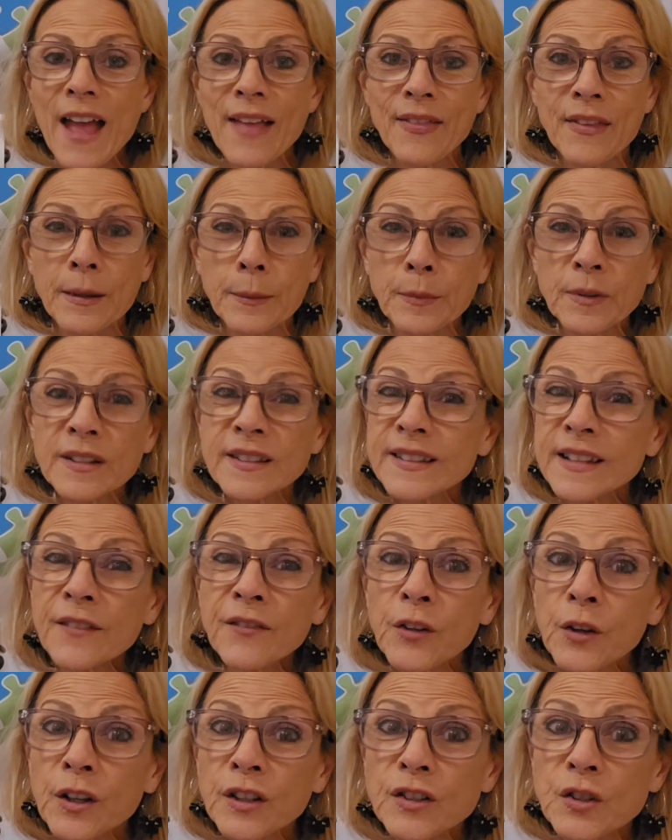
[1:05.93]
and then I'm going to see
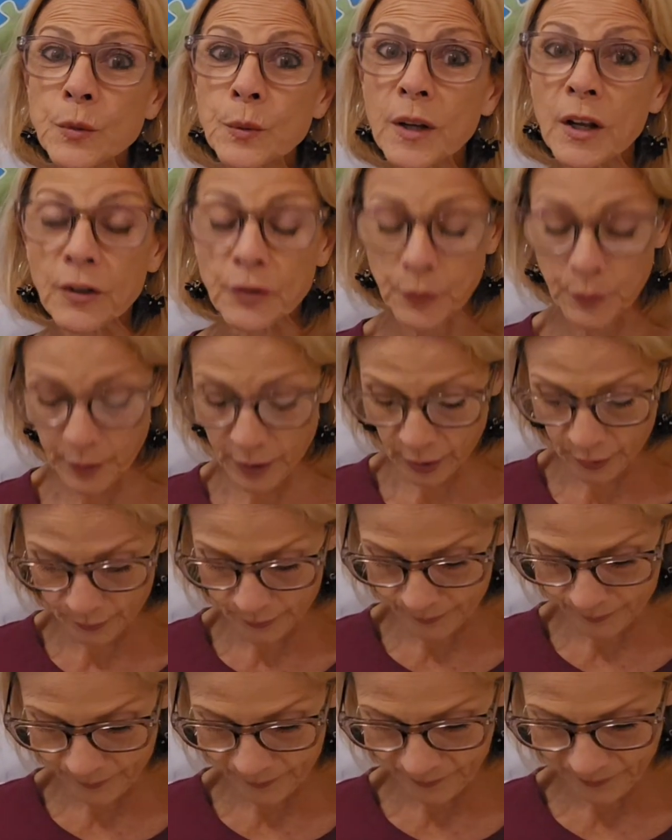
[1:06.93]
if you can do it on your
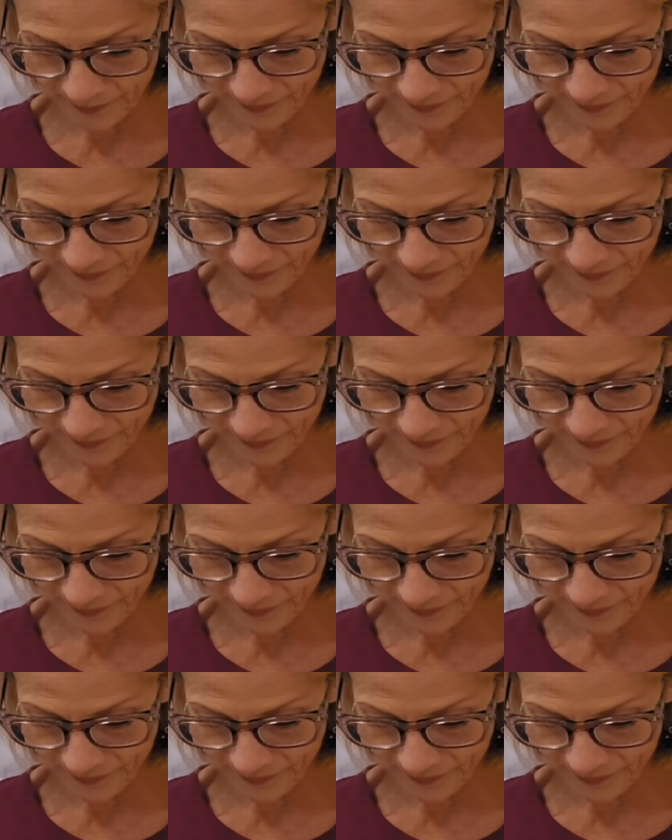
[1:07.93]
own.